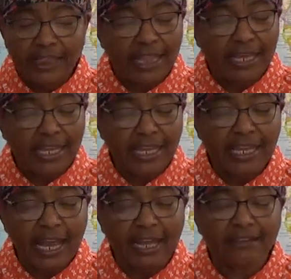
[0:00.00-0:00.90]
that
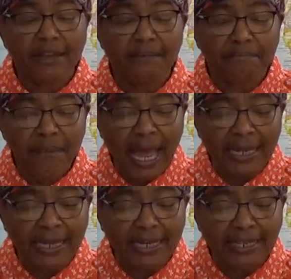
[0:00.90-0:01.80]
he has
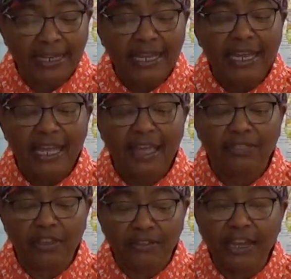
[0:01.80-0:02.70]
commanded
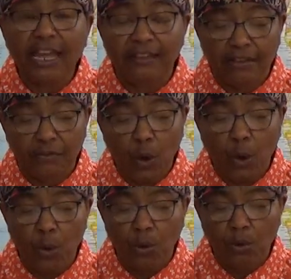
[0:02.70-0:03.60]
in the days of
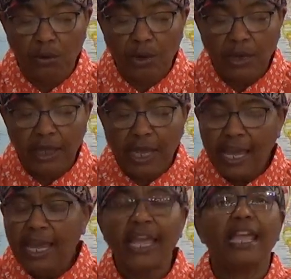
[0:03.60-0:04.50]
old.
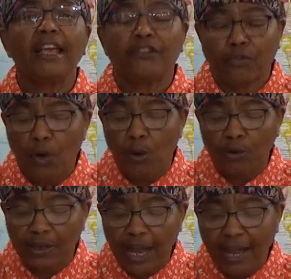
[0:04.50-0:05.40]
He has
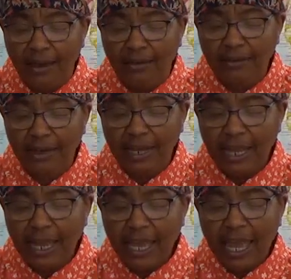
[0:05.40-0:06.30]
thrown down
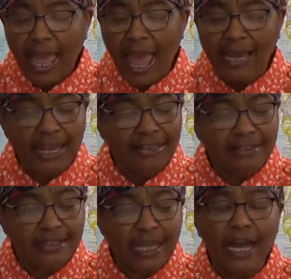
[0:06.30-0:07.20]
and
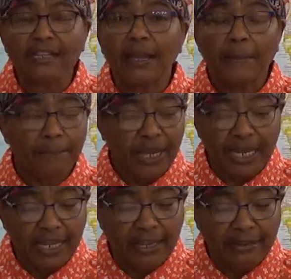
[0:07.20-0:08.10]
has not
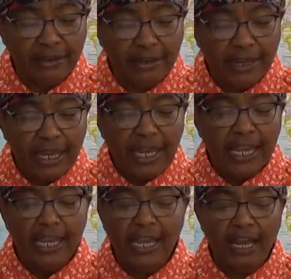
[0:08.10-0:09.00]
pitied.
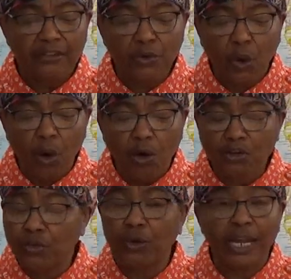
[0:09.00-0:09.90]
He has
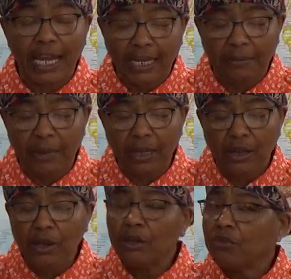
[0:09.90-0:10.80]
caused your enemy
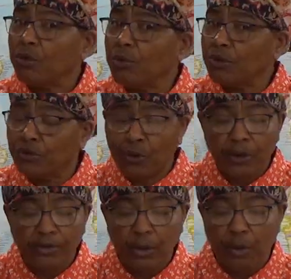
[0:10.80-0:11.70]
to
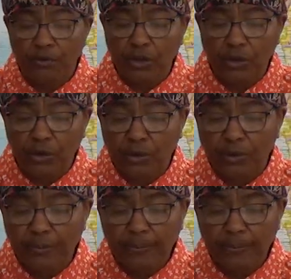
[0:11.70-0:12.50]
rejoice over you.